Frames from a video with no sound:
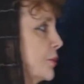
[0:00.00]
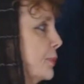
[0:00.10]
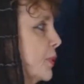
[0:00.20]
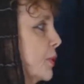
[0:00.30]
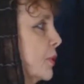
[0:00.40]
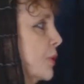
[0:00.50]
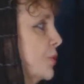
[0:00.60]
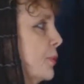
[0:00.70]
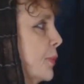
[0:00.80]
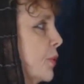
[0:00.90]
Jupiter.
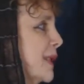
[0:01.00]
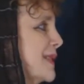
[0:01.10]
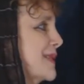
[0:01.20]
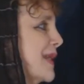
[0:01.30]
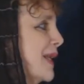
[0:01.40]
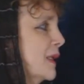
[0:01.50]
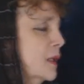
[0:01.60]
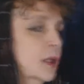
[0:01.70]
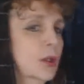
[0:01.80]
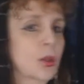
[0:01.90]
Jupiter is Zedek
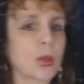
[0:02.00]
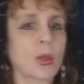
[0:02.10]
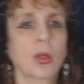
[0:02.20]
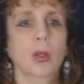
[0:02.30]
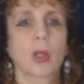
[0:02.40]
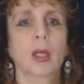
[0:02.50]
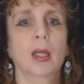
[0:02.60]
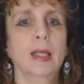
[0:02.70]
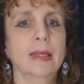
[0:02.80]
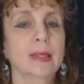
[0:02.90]

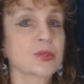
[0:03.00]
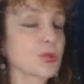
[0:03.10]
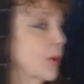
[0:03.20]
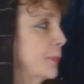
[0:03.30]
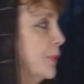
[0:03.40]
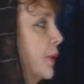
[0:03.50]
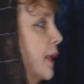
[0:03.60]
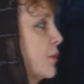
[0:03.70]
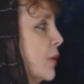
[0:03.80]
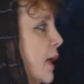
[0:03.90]
uh, in Scorpio
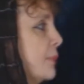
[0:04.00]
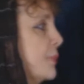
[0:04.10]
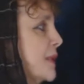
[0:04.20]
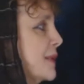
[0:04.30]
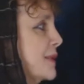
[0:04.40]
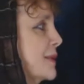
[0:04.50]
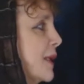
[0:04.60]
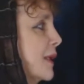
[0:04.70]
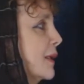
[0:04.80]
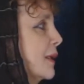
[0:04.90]
Acrab.
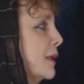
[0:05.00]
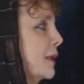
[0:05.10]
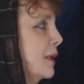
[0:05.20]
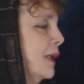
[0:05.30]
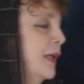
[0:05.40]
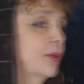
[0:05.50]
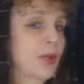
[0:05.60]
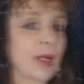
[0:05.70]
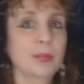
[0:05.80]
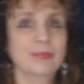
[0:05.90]
Zedek in
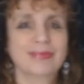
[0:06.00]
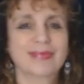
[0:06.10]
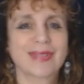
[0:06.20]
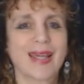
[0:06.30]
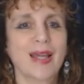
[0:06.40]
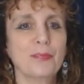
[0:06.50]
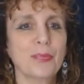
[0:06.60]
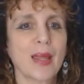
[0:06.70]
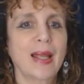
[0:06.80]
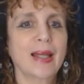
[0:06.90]
Acrab. Okay.
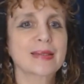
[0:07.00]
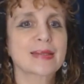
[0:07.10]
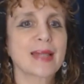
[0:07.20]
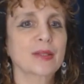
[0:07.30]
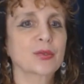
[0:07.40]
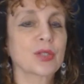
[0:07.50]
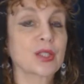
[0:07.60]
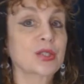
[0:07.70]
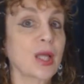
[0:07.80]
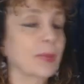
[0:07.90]
And Saturn
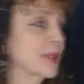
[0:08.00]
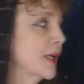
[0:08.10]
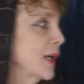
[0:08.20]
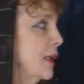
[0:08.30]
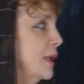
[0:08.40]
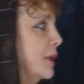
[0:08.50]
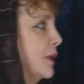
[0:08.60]
Shabbatai.